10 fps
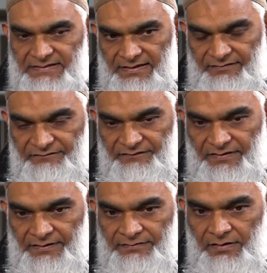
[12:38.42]
they have
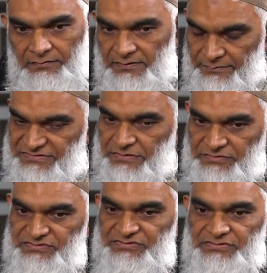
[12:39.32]
uh, not only
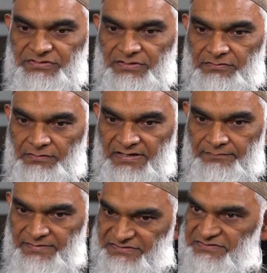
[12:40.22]
misunderstood the
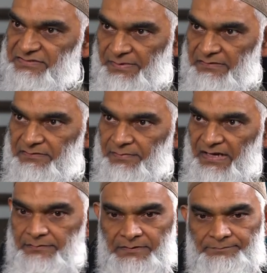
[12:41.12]
Quranic message about the
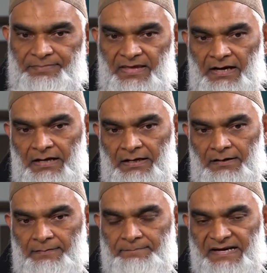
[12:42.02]
Bible,
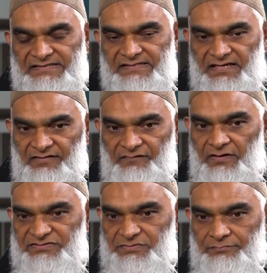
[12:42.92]
uh, but they have
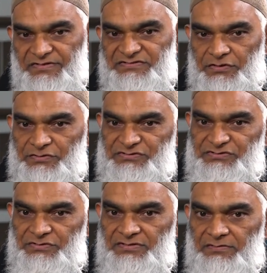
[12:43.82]
also
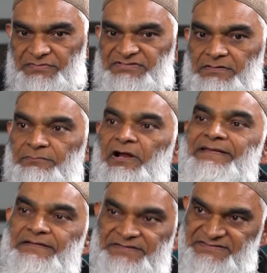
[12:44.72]
misunderstood the Muslim
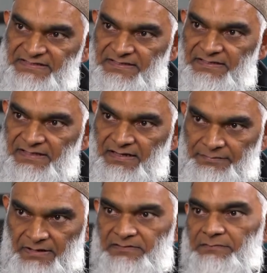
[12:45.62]
writings mm.
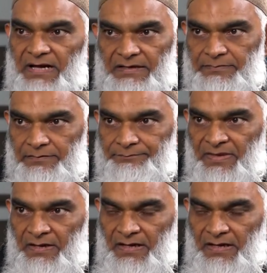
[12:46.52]
about the Bible. Mm-hmm.